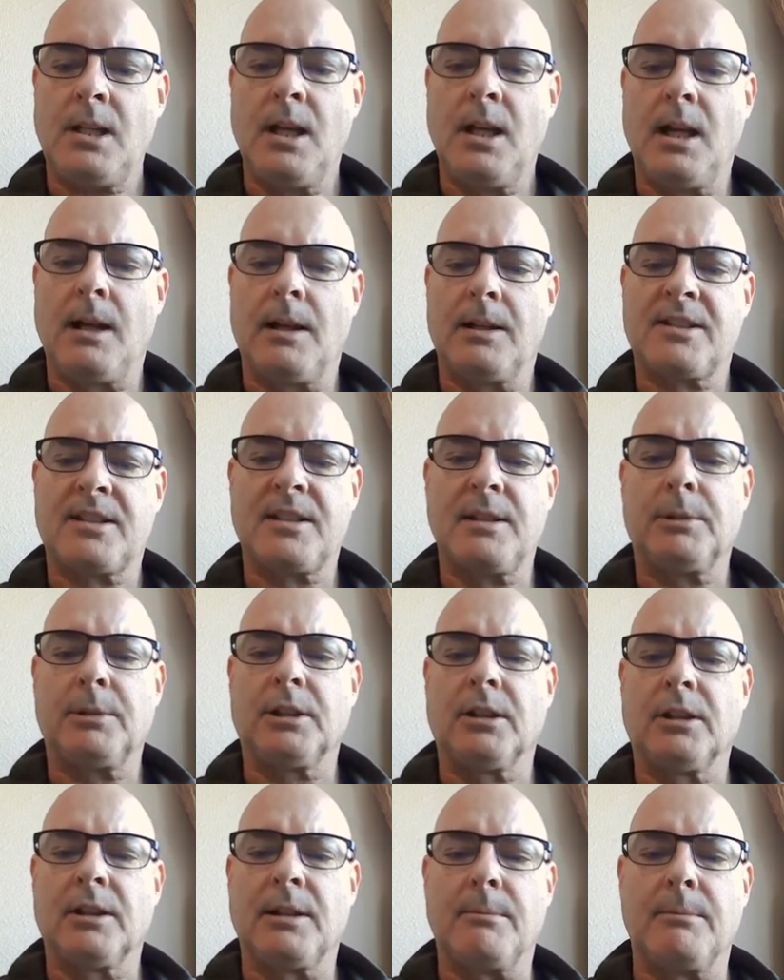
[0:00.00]
Uh,
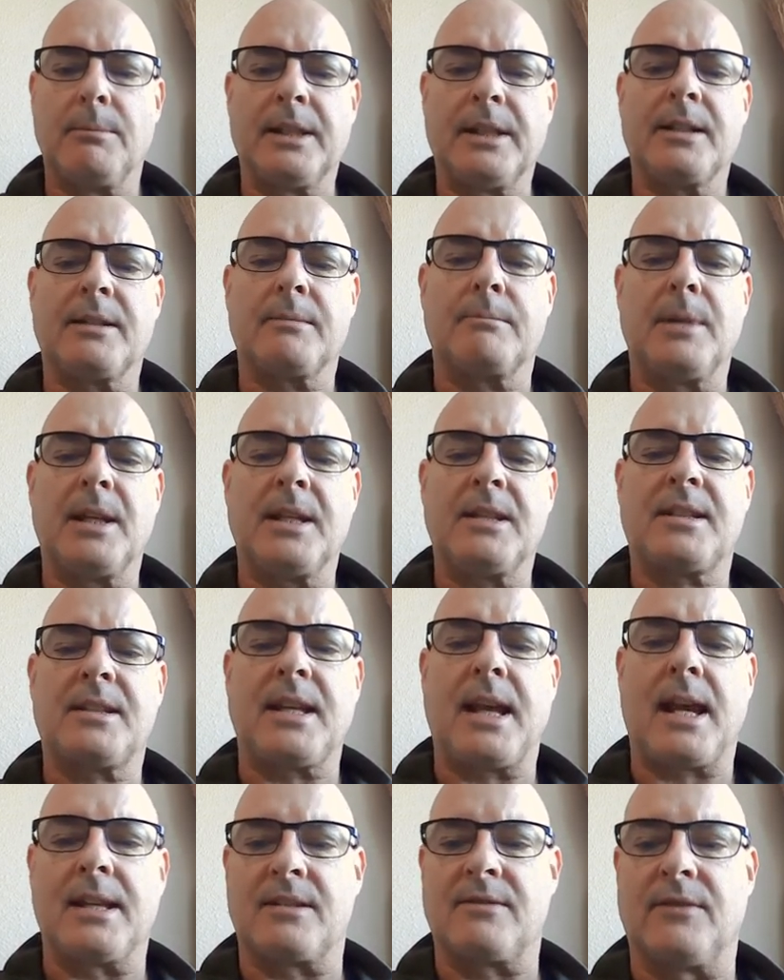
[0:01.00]
similarly, mid,
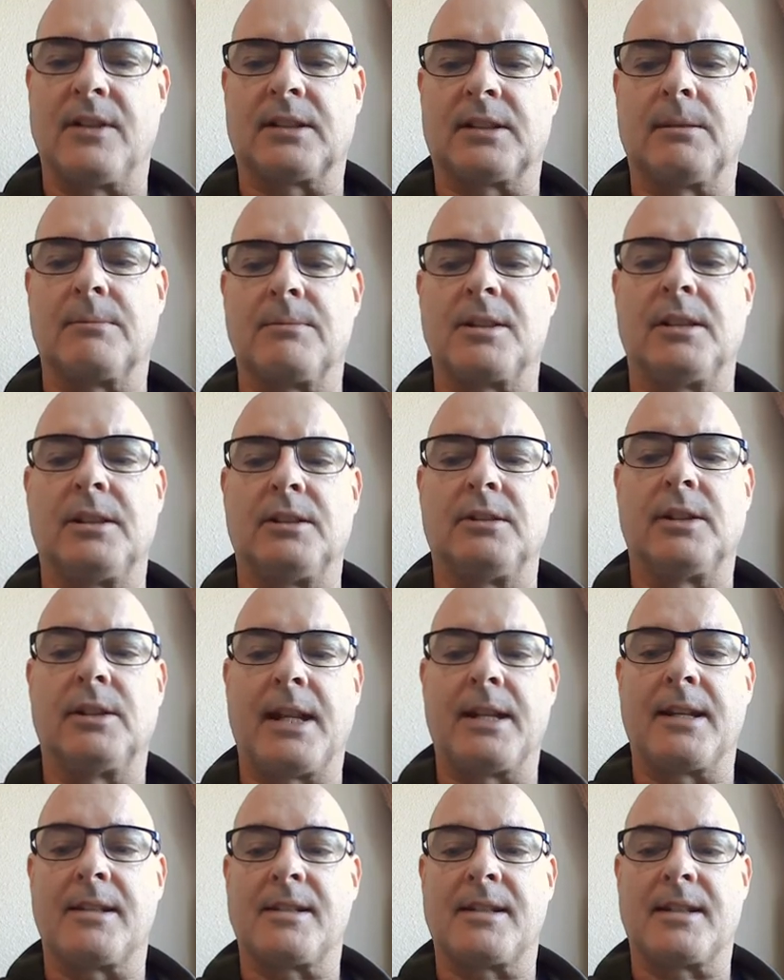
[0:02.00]
mid-sized victims in the
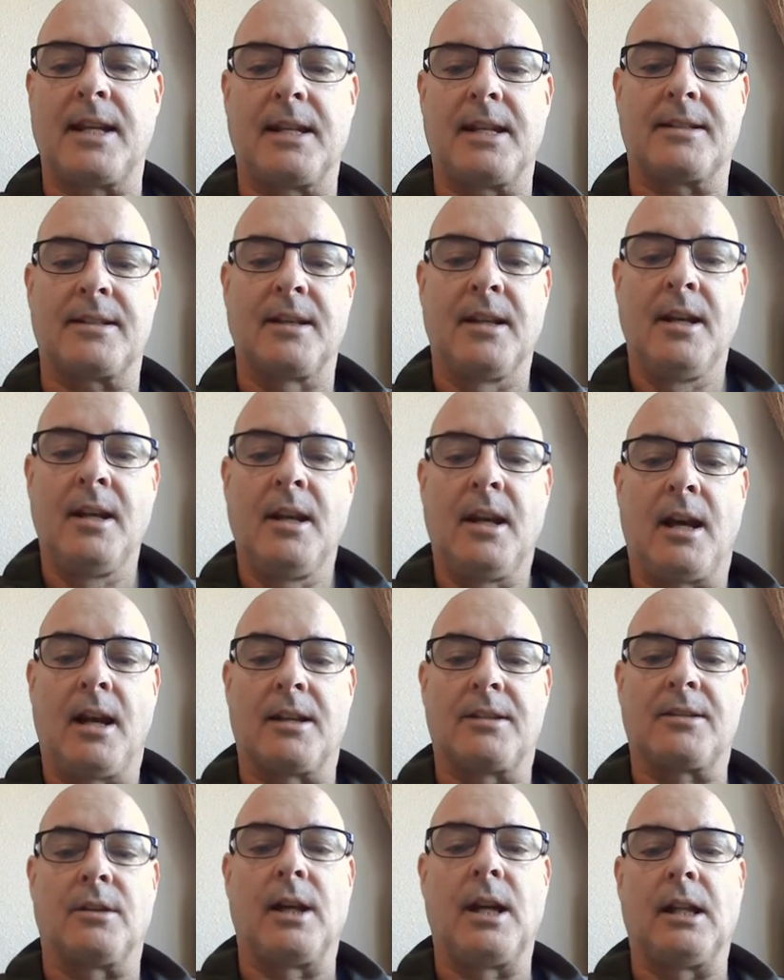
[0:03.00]
United States
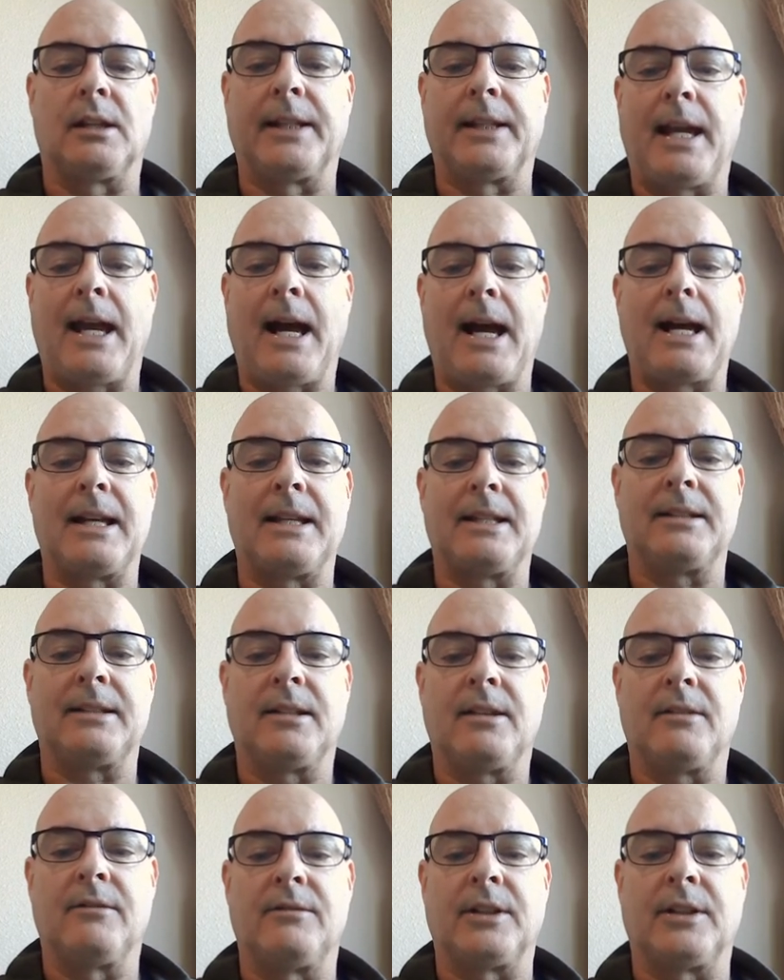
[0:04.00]
also held a
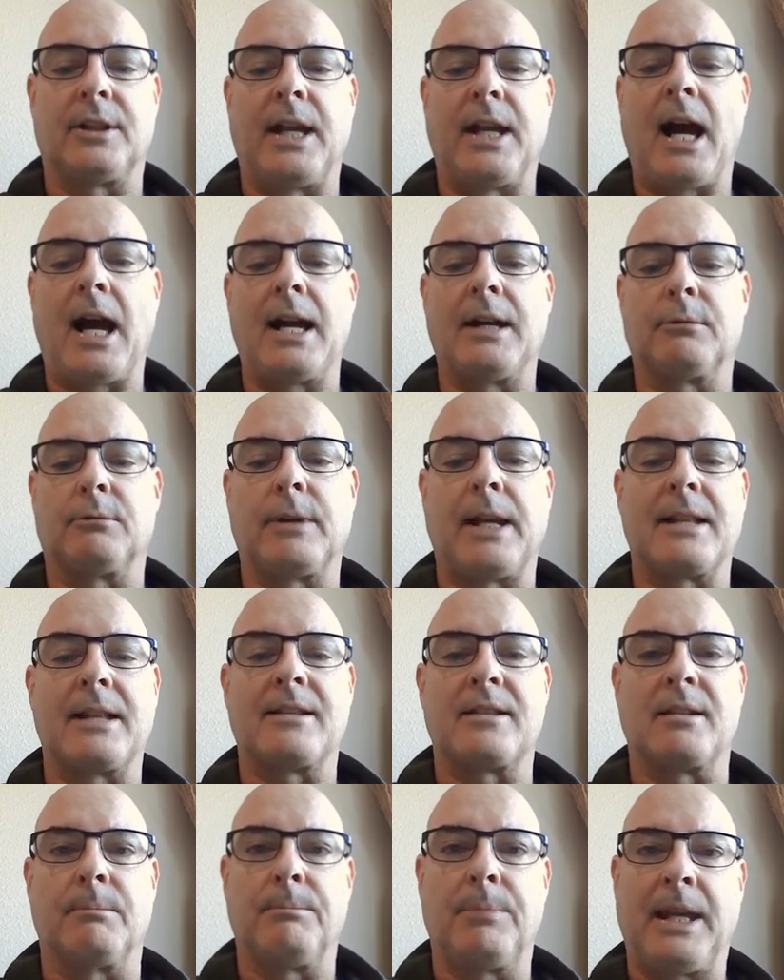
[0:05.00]
high, very high
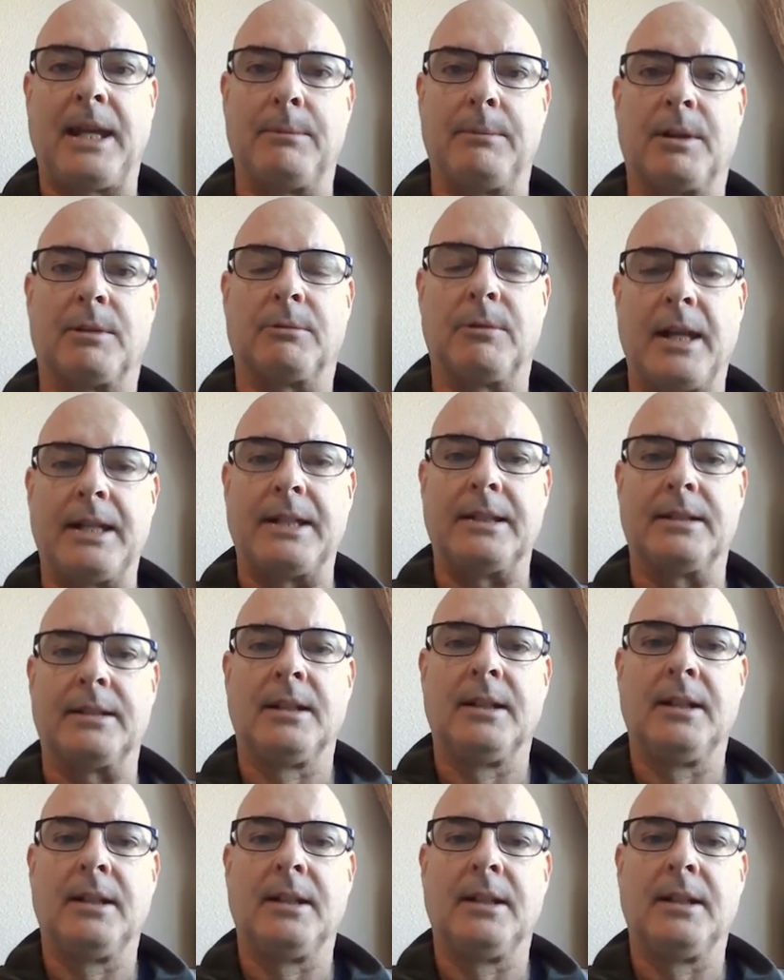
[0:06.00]
ransom payment rate.